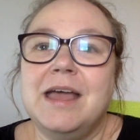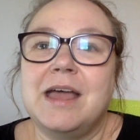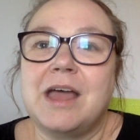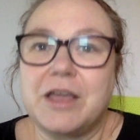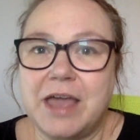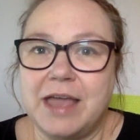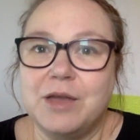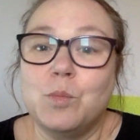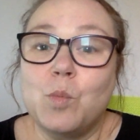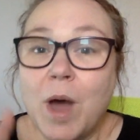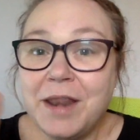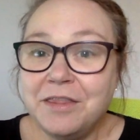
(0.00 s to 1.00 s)
Okay,
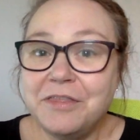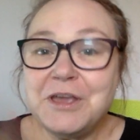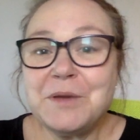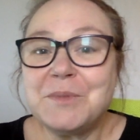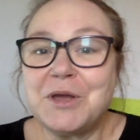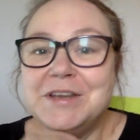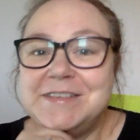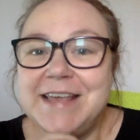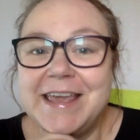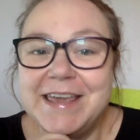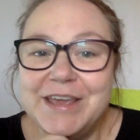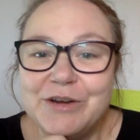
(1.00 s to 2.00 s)
one thing I'm going to say
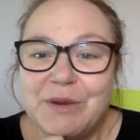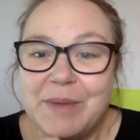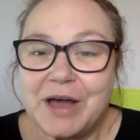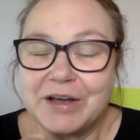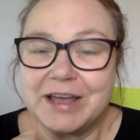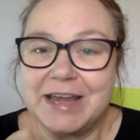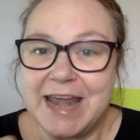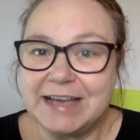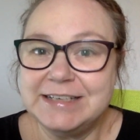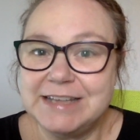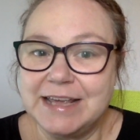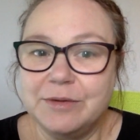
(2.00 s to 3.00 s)
here about
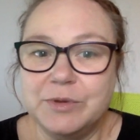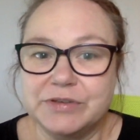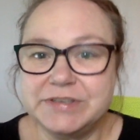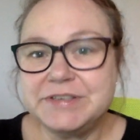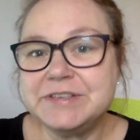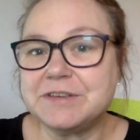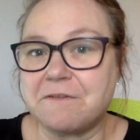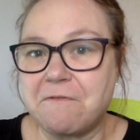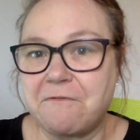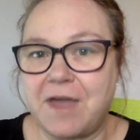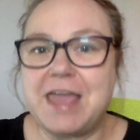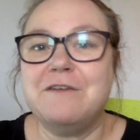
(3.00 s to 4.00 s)
connecting, because this is a
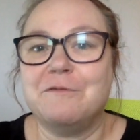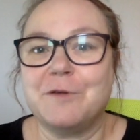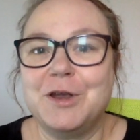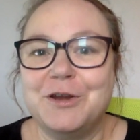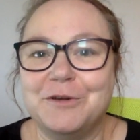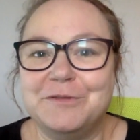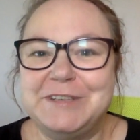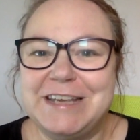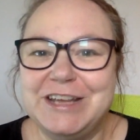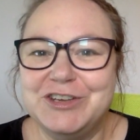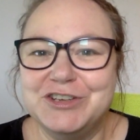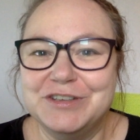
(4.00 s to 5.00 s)
favourite of
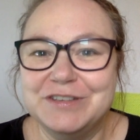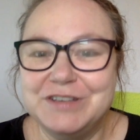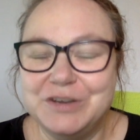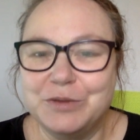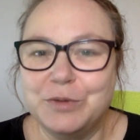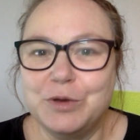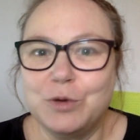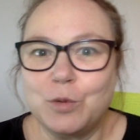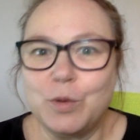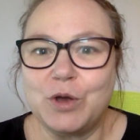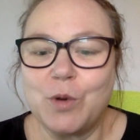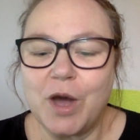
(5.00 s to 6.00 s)
teachers. You know,
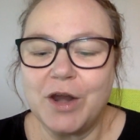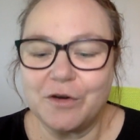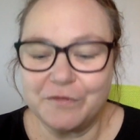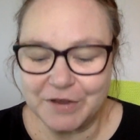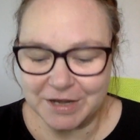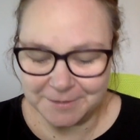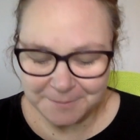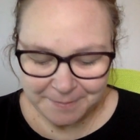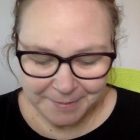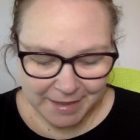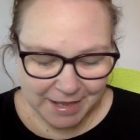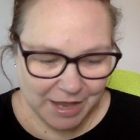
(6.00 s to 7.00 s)
we quite often
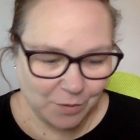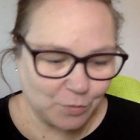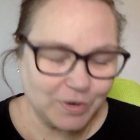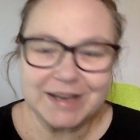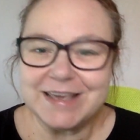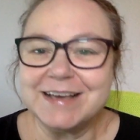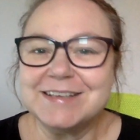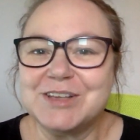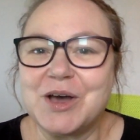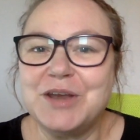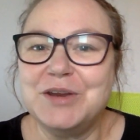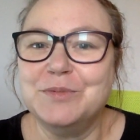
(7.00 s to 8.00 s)
get really
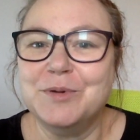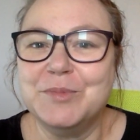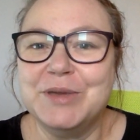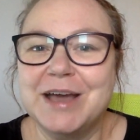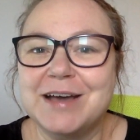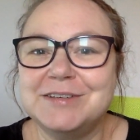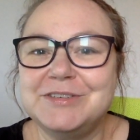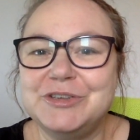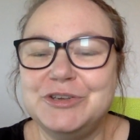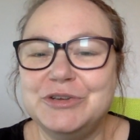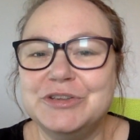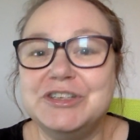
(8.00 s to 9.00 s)
excited when we ask
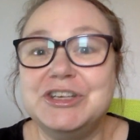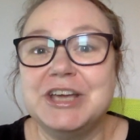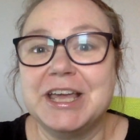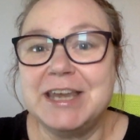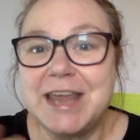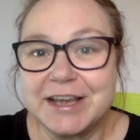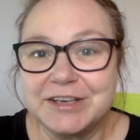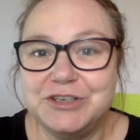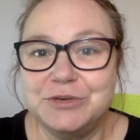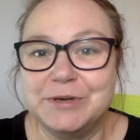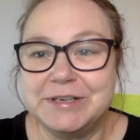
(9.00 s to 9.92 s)
students to connect to a